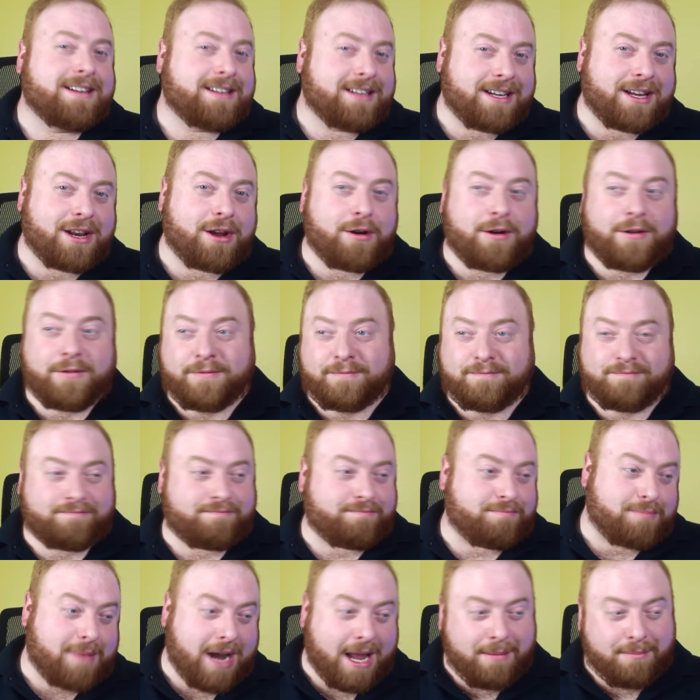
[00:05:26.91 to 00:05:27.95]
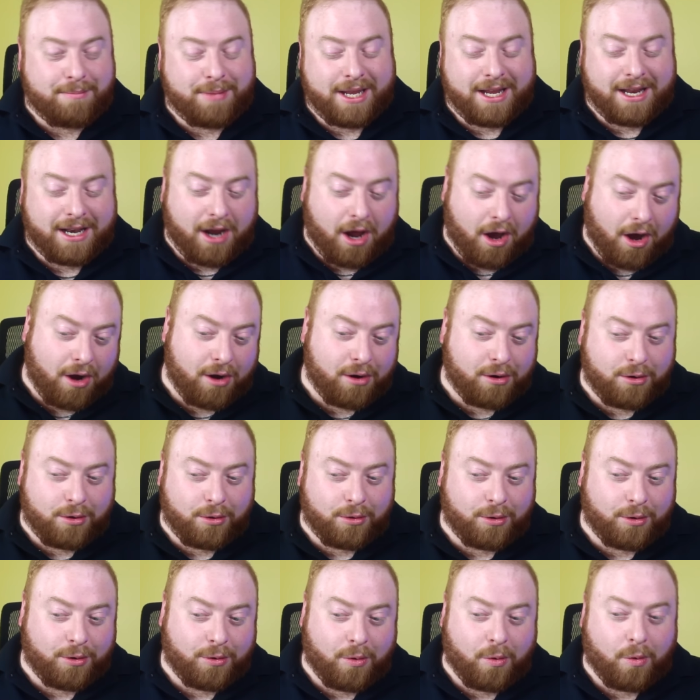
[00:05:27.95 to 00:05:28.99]
it might be an
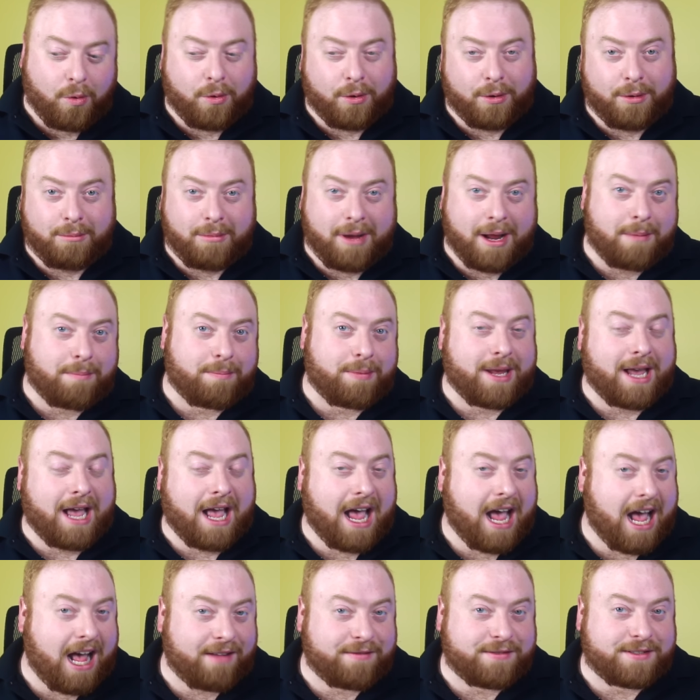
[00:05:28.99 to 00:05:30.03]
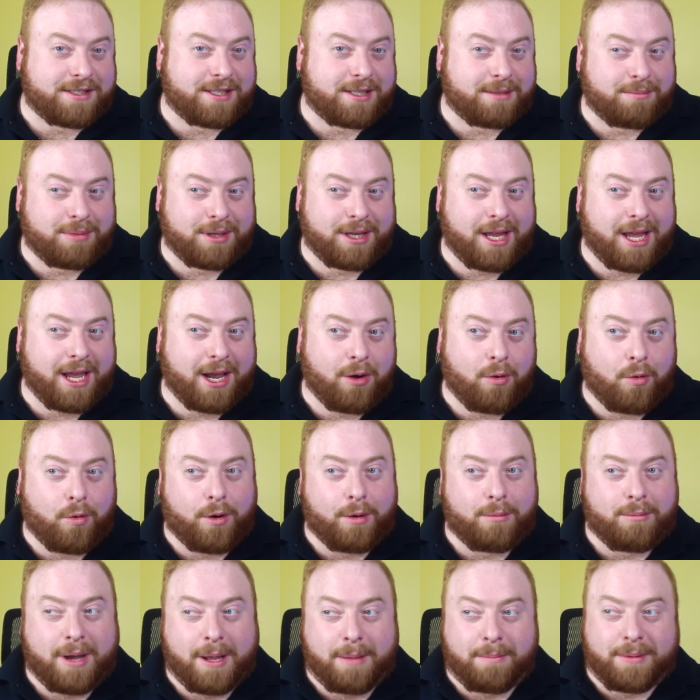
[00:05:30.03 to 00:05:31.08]
uncle, or it might be a half sibling,
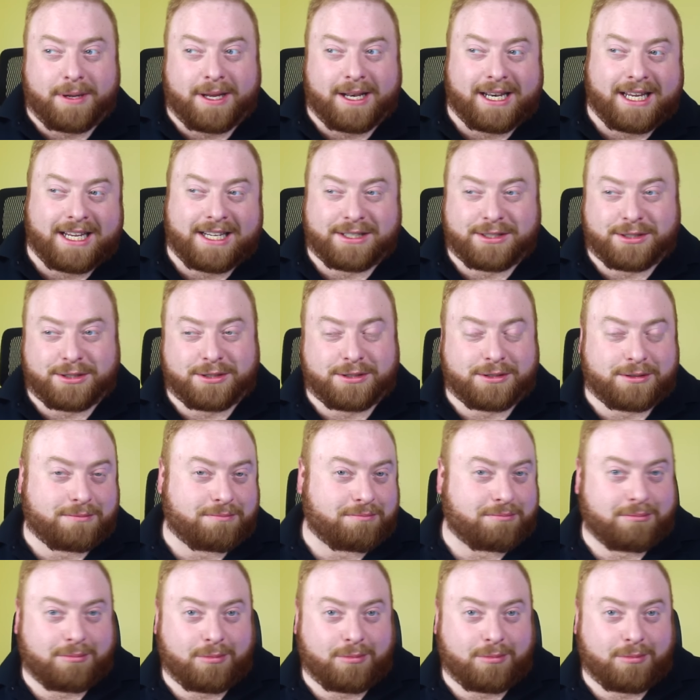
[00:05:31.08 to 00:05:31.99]
or it might be a niece